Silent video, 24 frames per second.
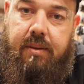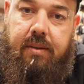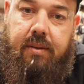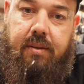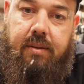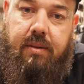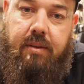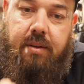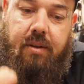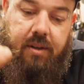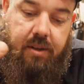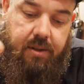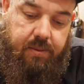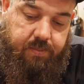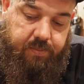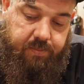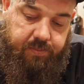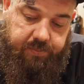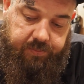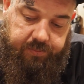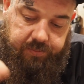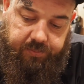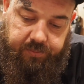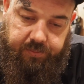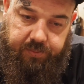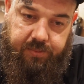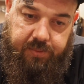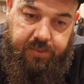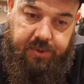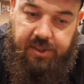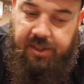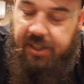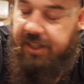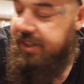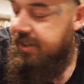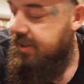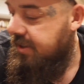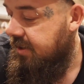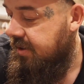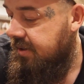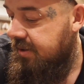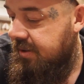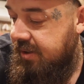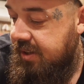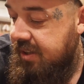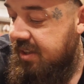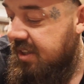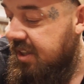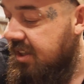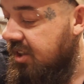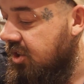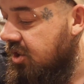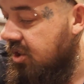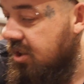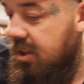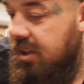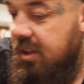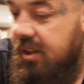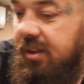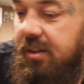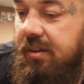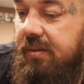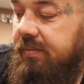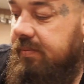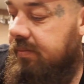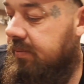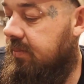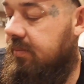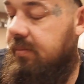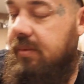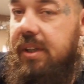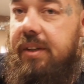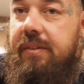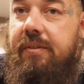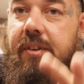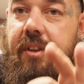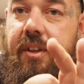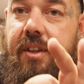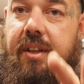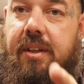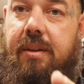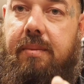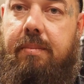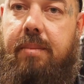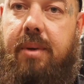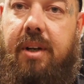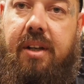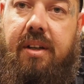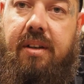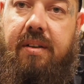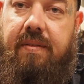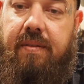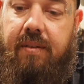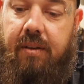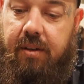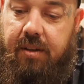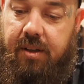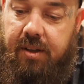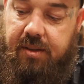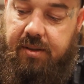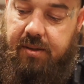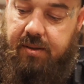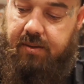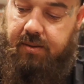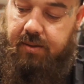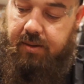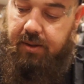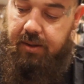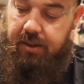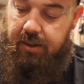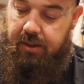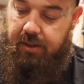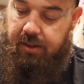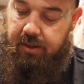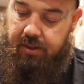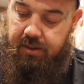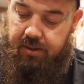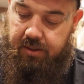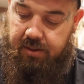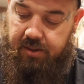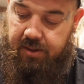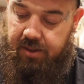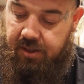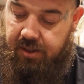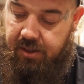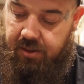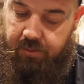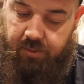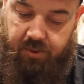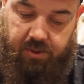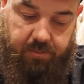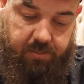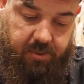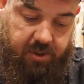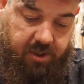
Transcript: Alright, so that's essentially everything but your flies. So then you want to